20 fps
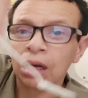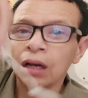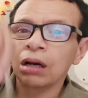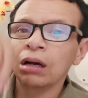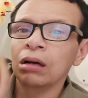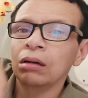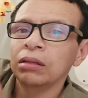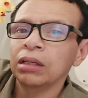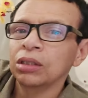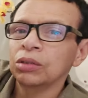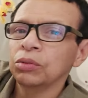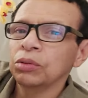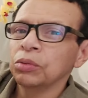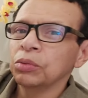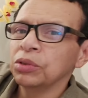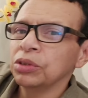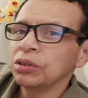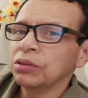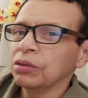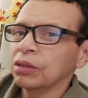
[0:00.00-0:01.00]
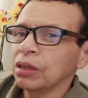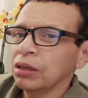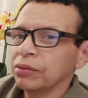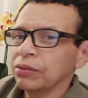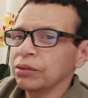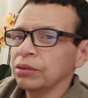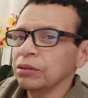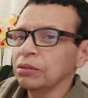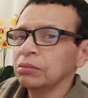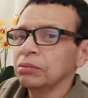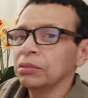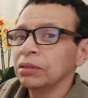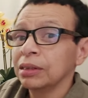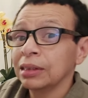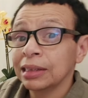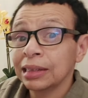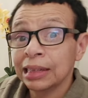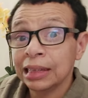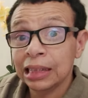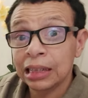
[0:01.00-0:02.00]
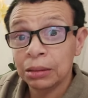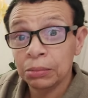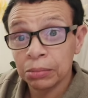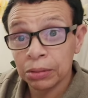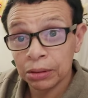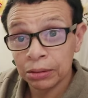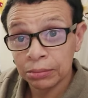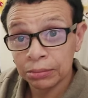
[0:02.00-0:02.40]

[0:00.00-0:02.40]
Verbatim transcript: Oh, that's where we should cover sleep.